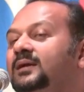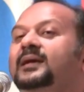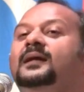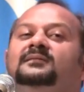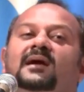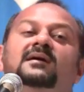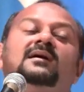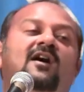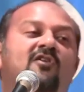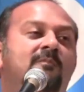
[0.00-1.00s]
the
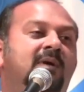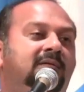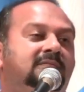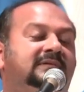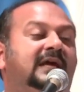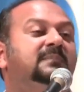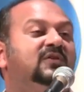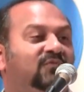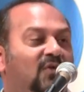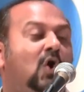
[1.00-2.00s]
entire government can
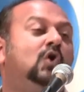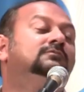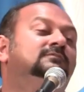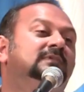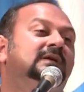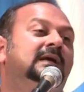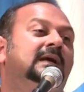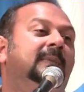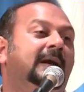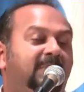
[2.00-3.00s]
be
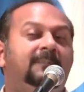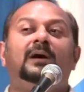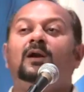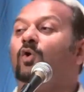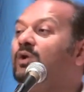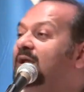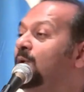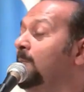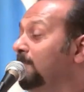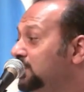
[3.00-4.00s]
flawed by people
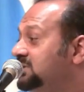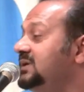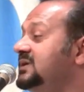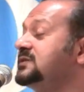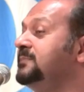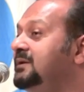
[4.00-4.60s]
holding bottles,